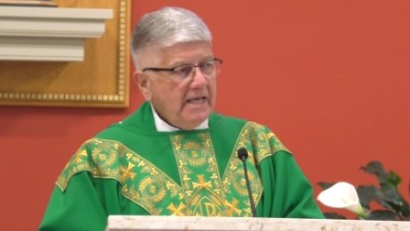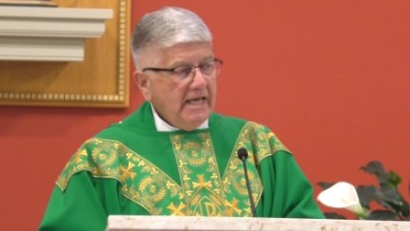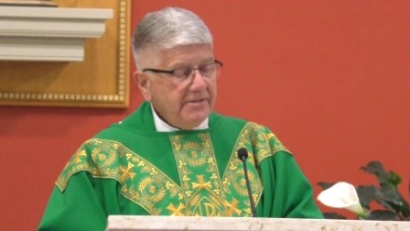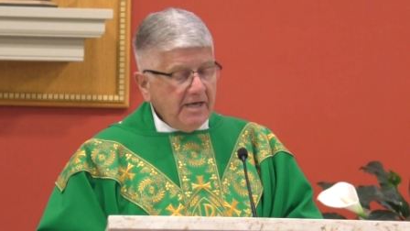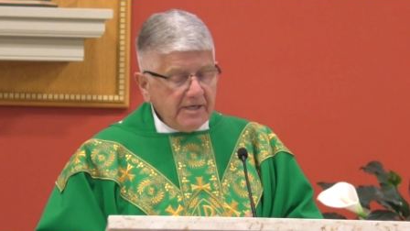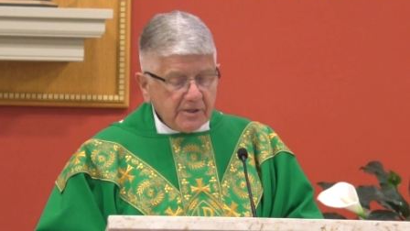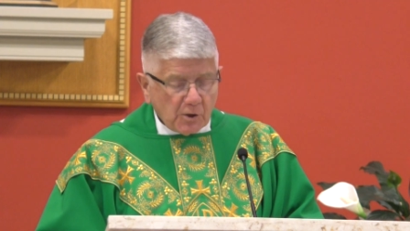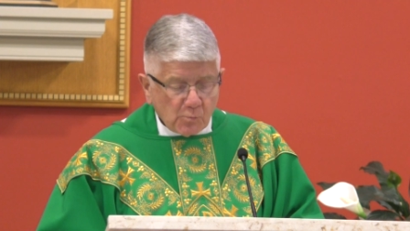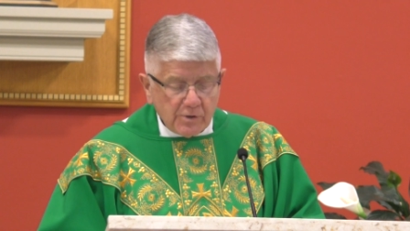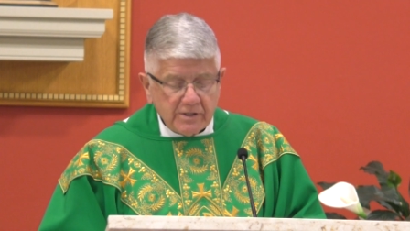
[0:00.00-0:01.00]
And then, in
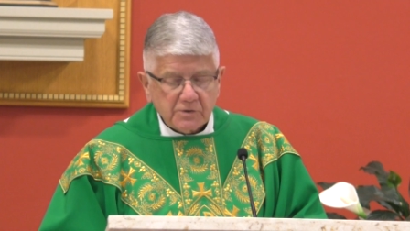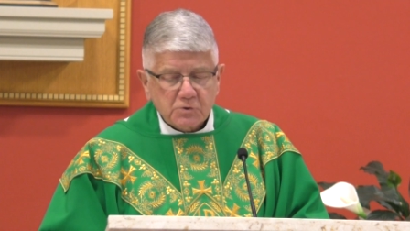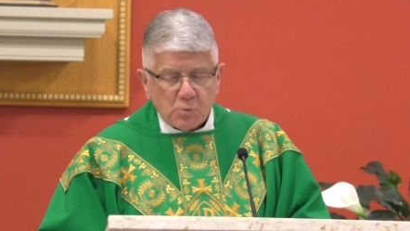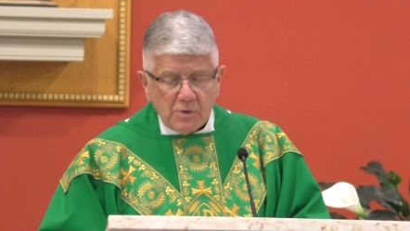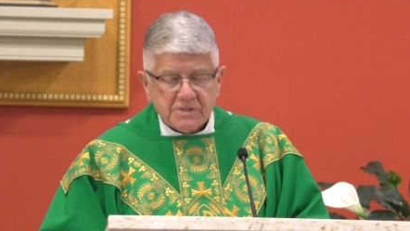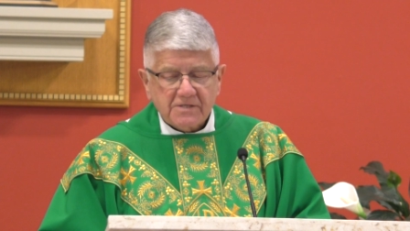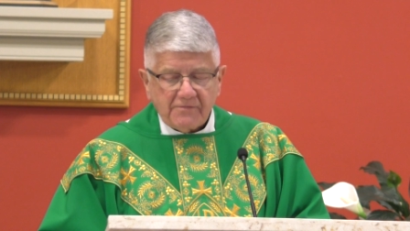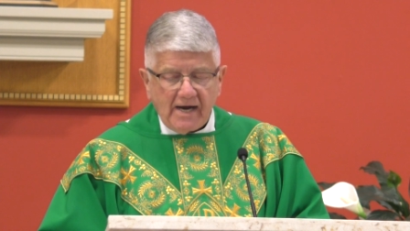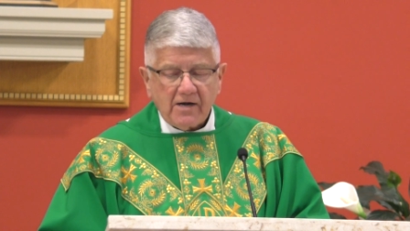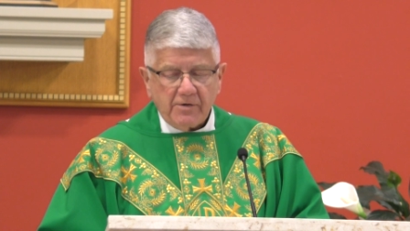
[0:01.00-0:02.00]
a real twist
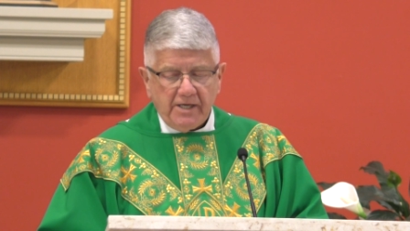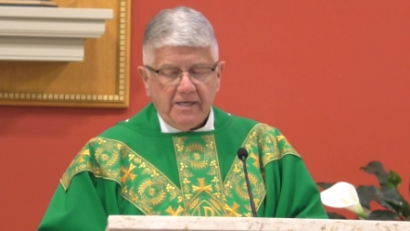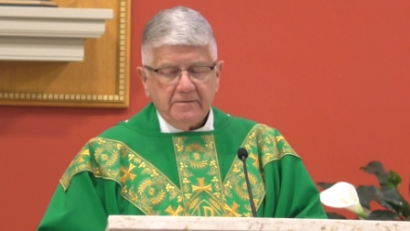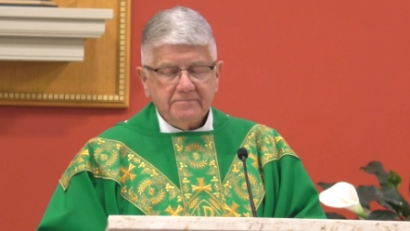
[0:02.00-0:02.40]
of irony,